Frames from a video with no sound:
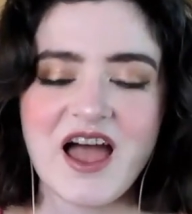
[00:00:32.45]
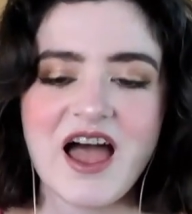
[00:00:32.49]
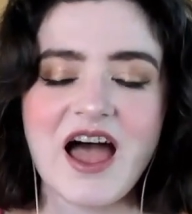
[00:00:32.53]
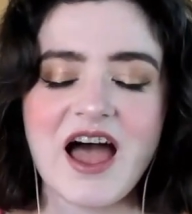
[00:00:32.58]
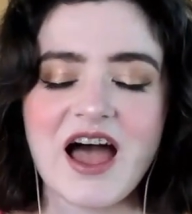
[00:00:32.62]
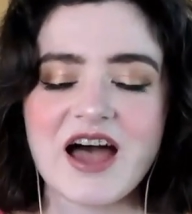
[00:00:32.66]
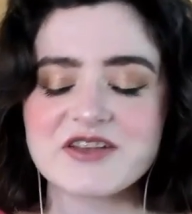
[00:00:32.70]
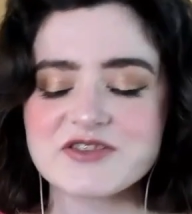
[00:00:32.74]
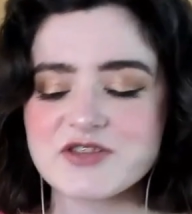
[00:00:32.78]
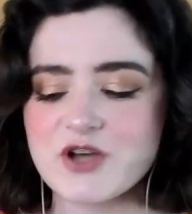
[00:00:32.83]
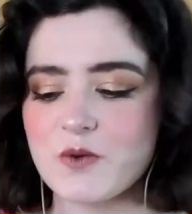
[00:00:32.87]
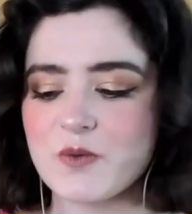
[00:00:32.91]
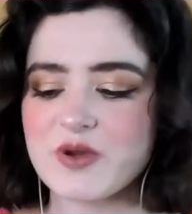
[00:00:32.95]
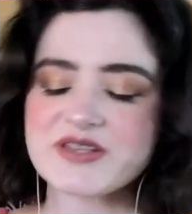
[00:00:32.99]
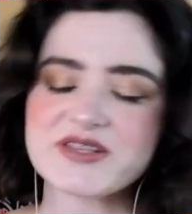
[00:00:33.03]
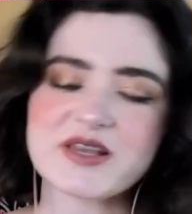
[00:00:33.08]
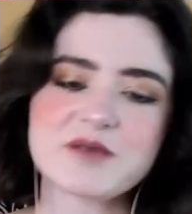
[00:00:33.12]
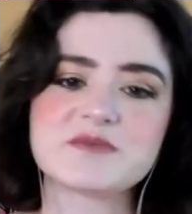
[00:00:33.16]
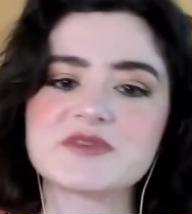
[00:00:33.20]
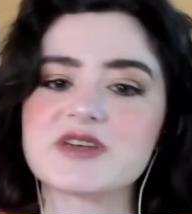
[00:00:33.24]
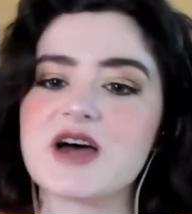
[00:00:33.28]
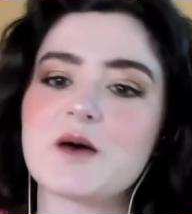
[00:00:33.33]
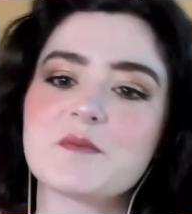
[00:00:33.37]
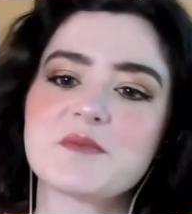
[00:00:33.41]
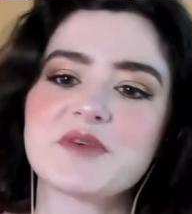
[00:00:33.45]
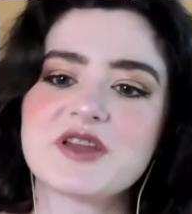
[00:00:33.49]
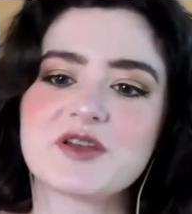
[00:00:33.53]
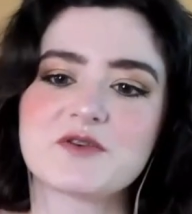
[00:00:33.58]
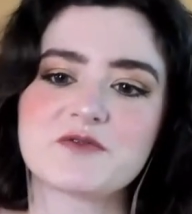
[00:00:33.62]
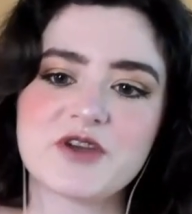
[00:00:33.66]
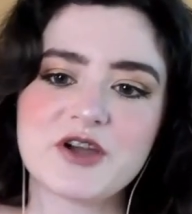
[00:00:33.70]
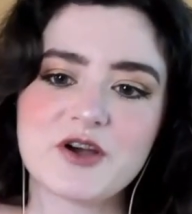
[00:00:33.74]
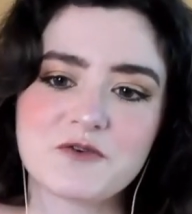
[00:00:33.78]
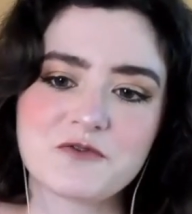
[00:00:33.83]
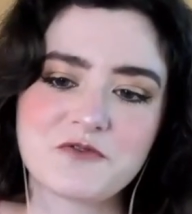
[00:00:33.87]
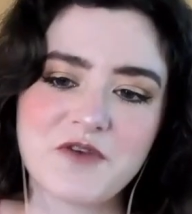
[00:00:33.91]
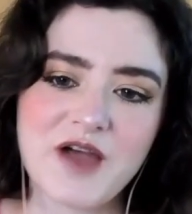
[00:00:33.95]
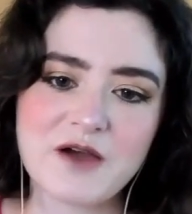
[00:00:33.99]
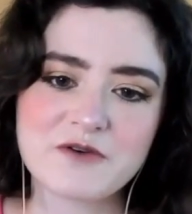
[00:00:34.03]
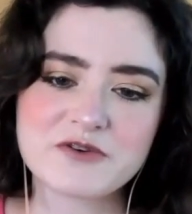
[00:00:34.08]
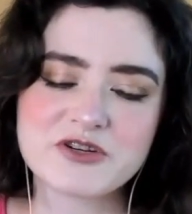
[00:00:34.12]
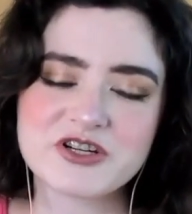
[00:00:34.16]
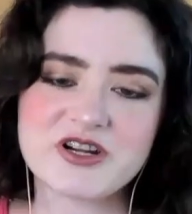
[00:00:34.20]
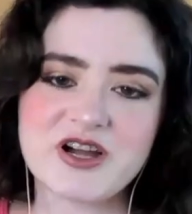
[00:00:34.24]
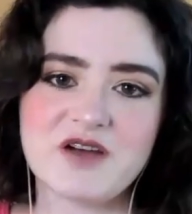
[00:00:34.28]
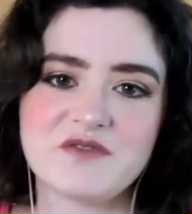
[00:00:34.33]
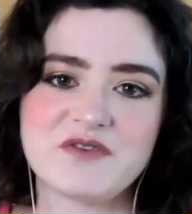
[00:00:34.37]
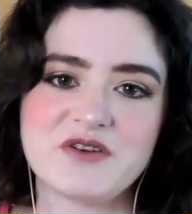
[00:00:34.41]
As always, I'm Dominique Vale,
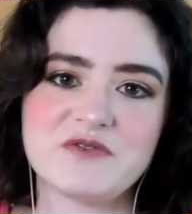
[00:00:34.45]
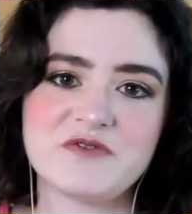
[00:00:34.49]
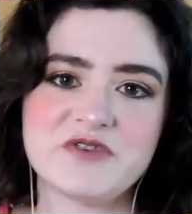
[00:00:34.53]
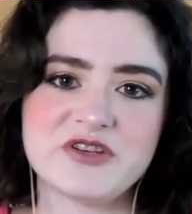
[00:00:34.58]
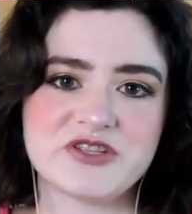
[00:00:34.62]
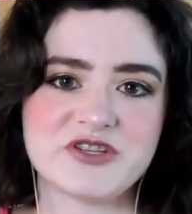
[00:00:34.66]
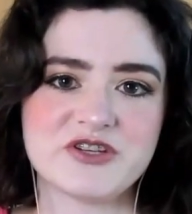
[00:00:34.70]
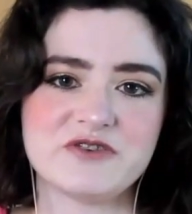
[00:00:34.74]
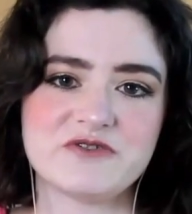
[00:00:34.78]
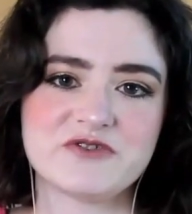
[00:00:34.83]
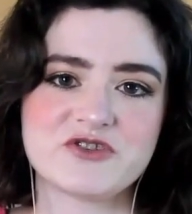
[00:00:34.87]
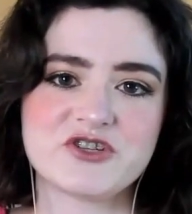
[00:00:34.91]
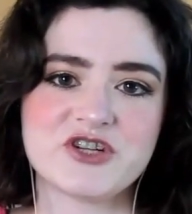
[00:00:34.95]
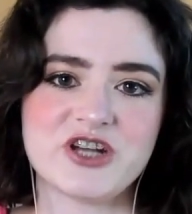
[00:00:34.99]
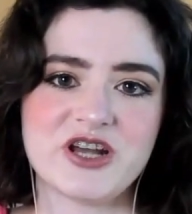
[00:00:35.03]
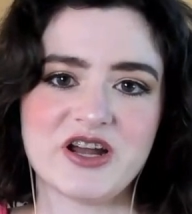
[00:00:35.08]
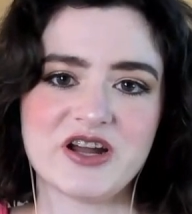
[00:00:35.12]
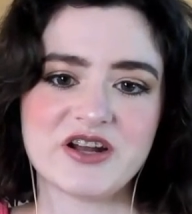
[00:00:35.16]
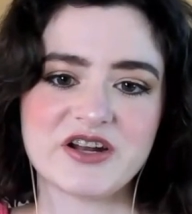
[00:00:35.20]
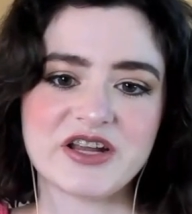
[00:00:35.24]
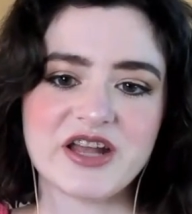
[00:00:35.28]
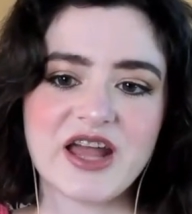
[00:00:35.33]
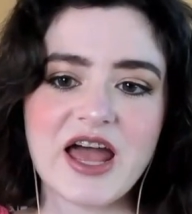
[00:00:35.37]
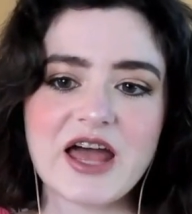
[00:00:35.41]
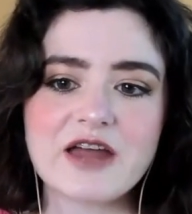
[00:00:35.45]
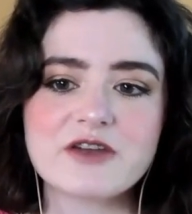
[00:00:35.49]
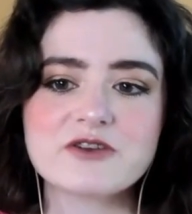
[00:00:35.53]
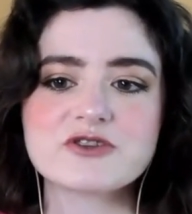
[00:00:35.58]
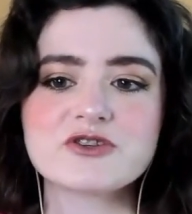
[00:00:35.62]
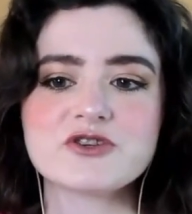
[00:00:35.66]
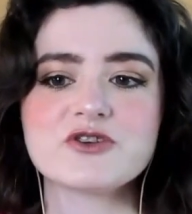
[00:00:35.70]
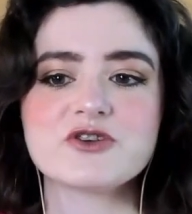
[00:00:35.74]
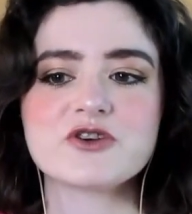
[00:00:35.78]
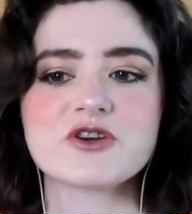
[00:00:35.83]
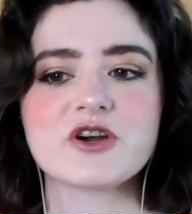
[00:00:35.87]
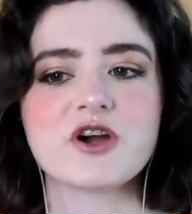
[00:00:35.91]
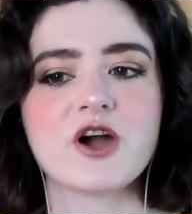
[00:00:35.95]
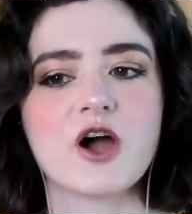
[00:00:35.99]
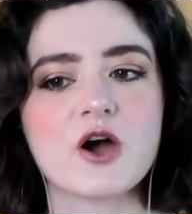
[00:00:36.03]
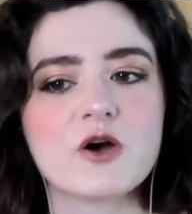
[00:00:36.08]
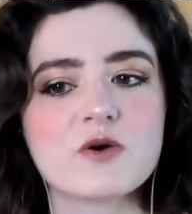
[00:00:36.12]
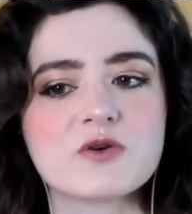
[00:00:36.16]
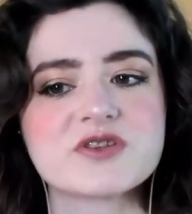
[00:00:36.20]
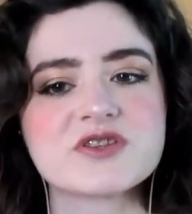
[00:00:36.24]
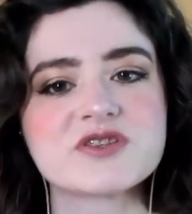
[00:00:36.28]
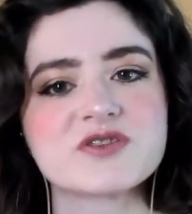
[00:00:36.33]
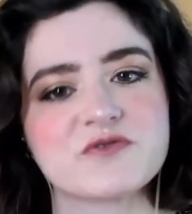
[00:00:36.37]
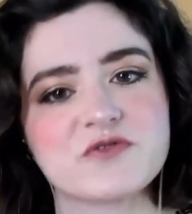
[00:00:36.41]
founder of InvisiYouth Charity and your
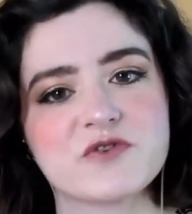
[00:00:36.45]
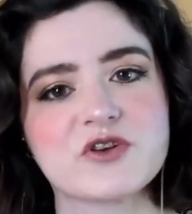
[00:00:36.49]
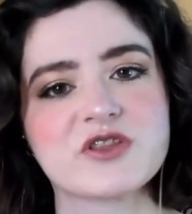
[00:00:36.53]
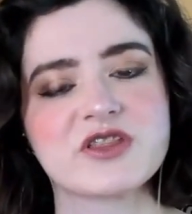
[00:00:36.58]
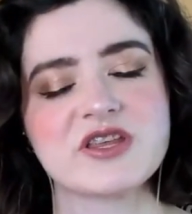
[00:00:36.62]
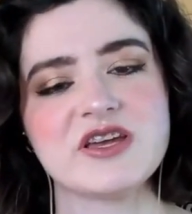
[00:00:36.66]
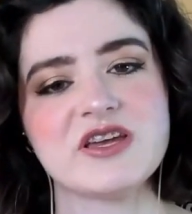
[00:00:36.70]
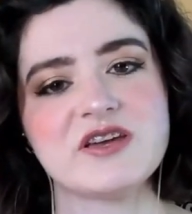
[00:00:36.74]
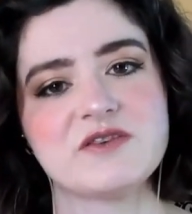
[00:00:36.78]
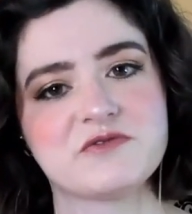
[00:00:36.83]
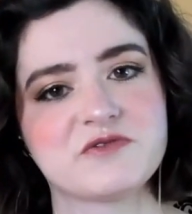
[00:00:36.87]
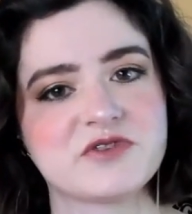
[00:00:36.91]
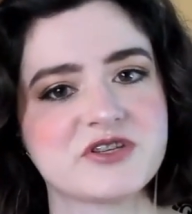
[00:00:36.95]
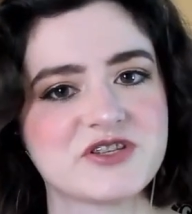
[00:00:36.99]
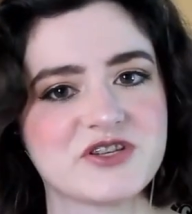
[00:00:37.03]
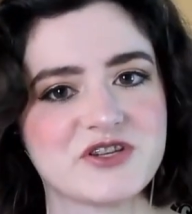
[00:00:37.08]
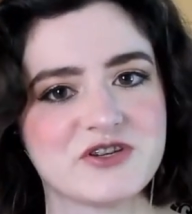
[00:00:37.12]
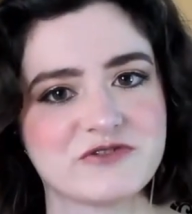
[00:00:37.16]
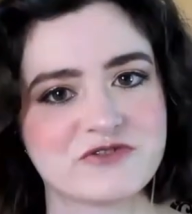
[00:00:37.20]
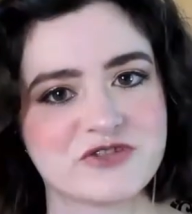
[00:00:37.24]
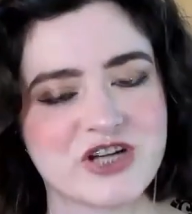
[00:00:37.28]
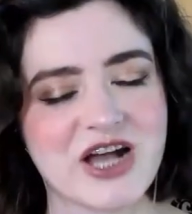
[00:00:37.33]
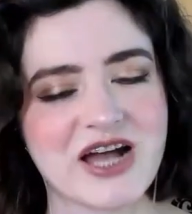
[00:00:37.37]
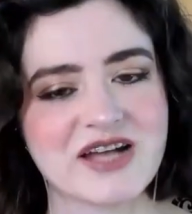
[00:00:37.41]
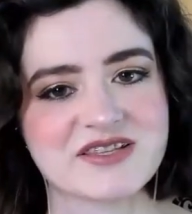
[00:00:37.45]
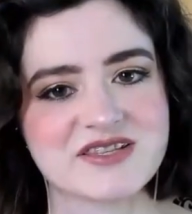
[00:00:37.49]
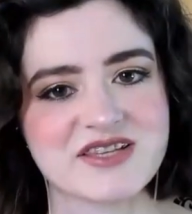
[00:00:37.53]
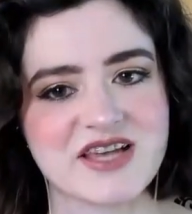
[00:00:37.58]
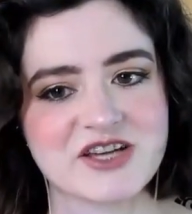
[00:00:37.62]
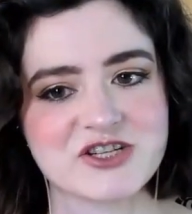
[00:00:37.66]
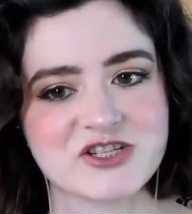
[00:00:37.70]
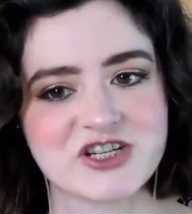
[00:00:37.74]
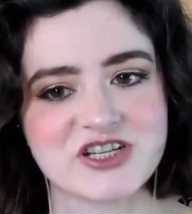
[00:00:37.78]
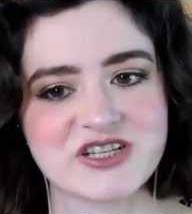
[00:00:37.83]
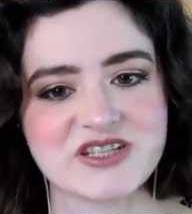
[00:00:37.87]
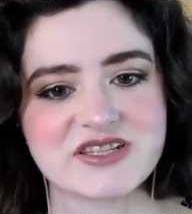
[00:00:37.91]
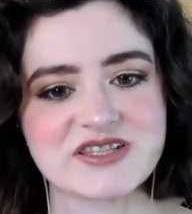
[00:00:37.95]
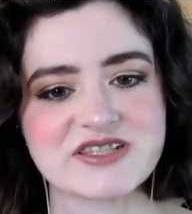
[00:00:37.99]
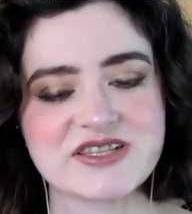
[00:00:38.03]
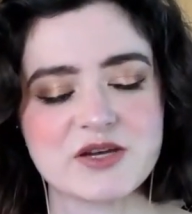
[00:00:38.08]
host for the InvisiYouth Chat Sessions.